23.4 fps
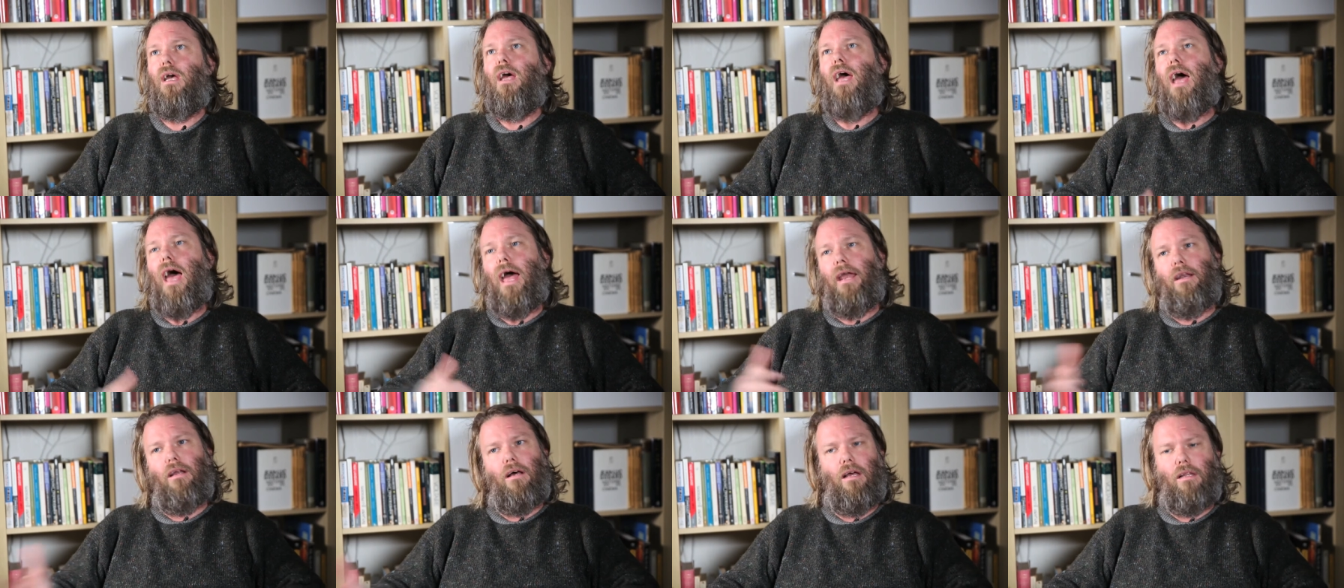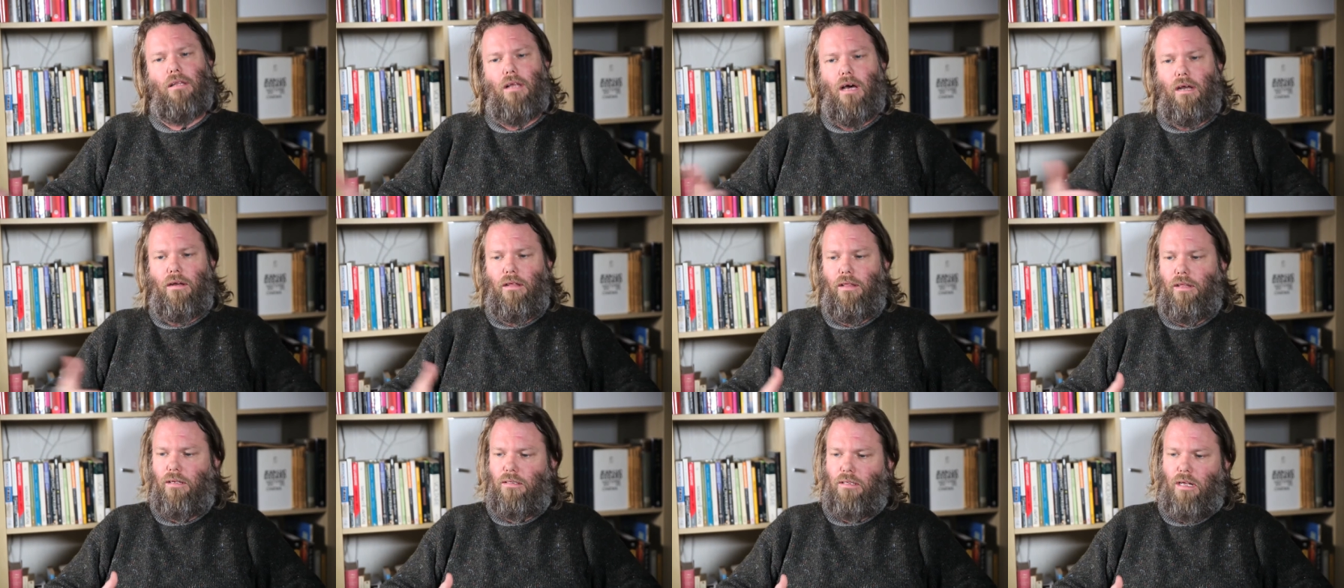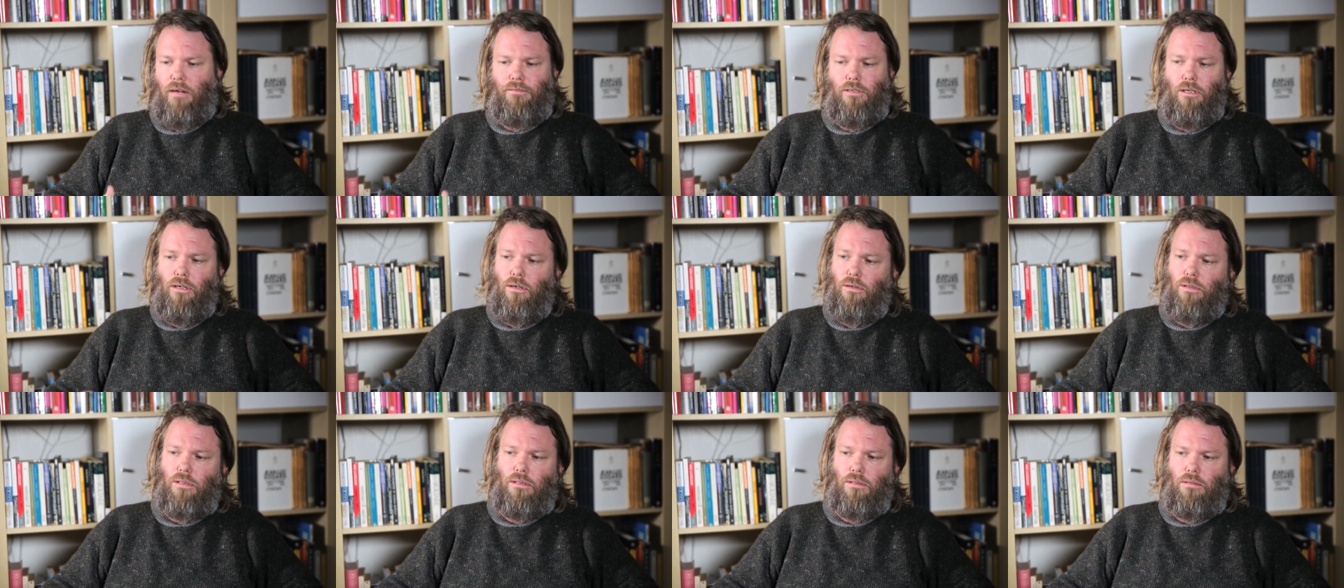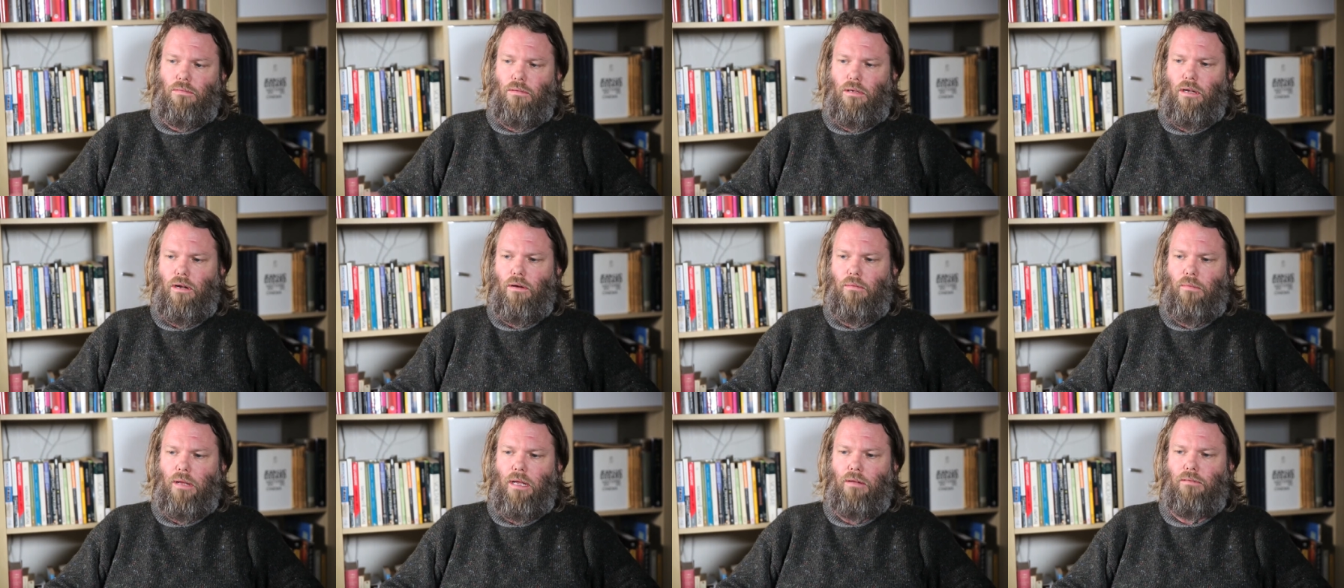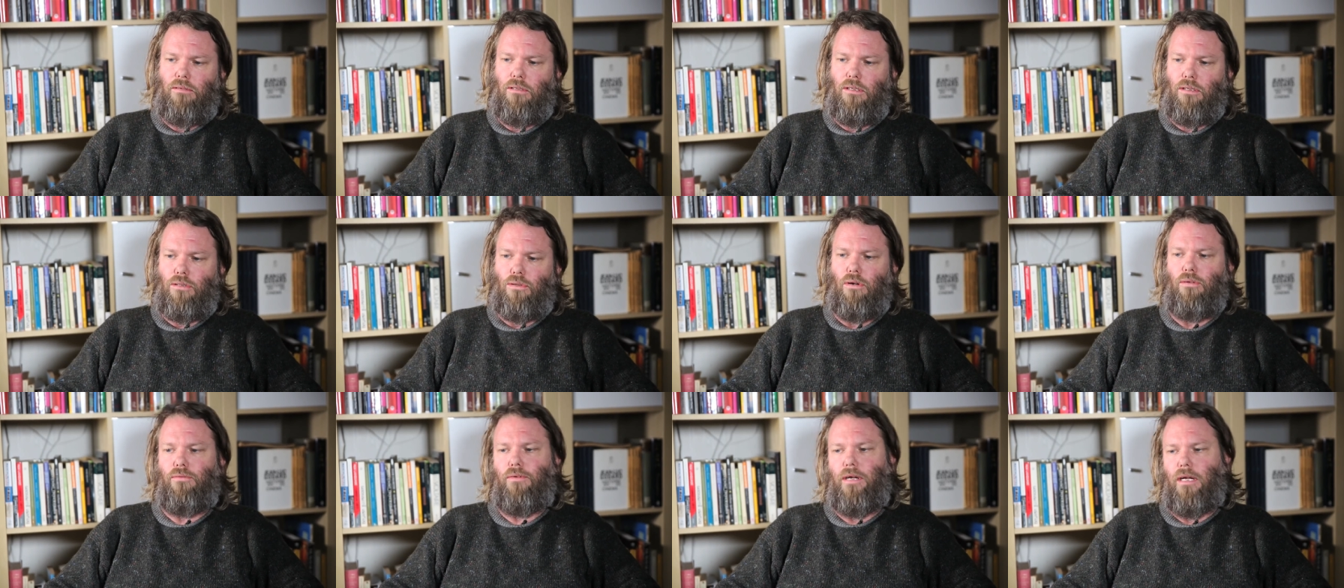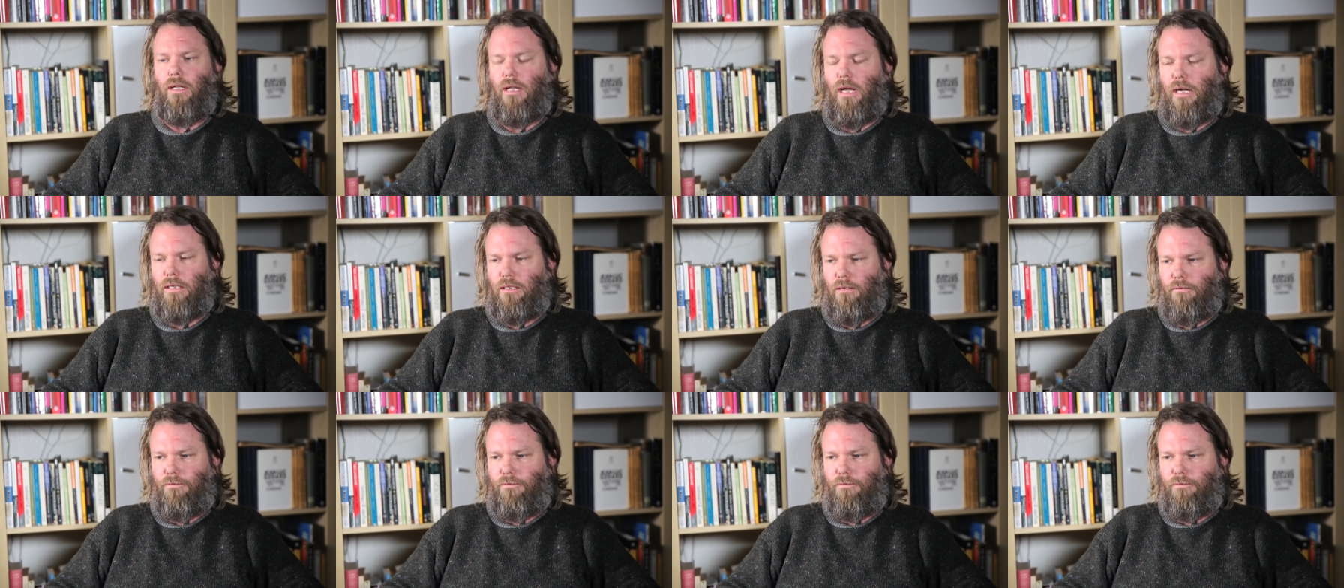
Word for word: And a, a, lot of the stuff too is you know me just sort of realizing